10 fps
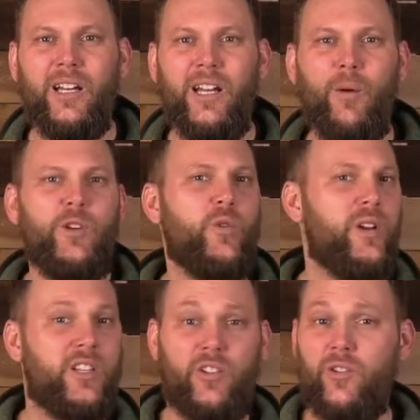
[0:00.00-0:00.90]
We join
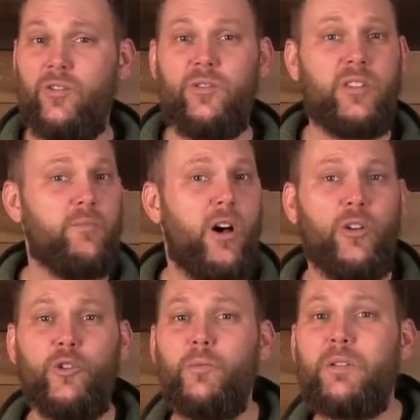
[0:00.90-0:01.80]
circles, small
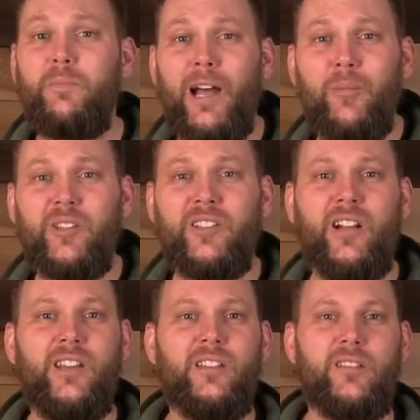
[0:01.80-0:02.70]
groups, Bible
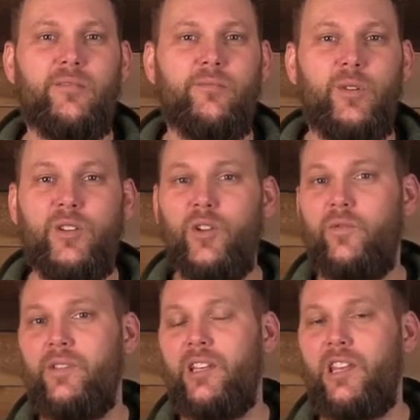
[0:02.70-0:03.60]
studies. We serve
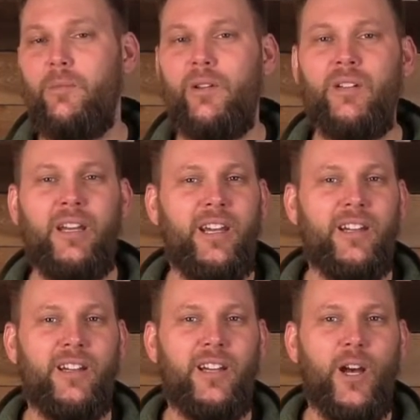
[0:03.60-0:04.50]
in the community.
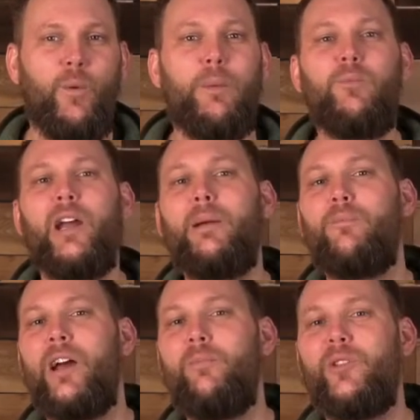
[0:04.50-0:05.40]
We break
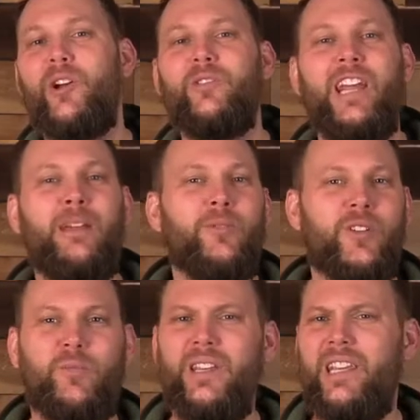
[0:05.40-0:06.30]
bread with our
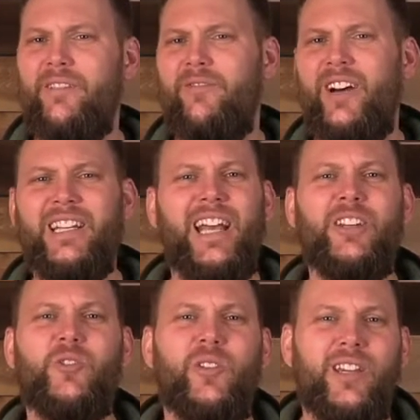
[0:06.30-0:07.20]
neighbors. We give
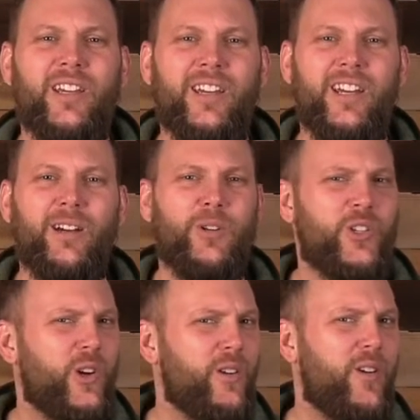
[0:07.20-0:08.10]
financially. We
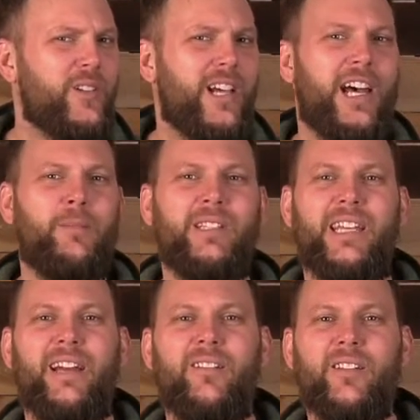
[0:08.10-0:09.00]
share of our time and
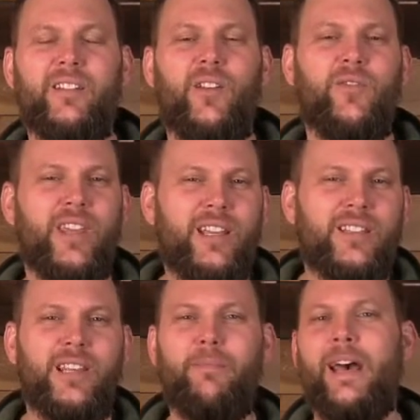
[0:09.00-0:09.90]
talents on things
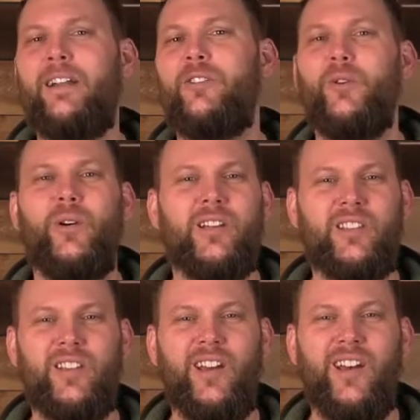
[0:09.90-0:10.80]
that matter to
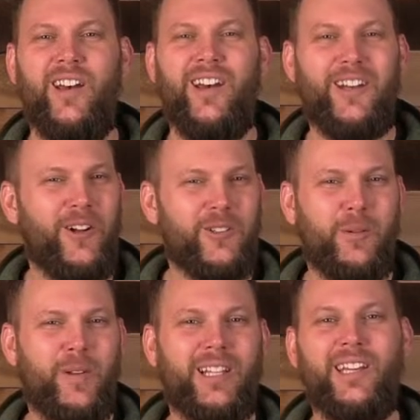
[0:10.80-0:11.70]
us, and
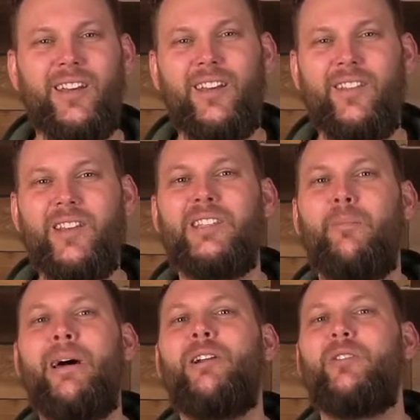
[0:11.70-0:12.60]
ultimately, things that
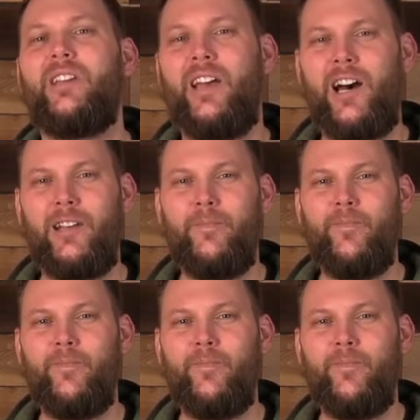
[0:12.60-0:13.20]
matter to God.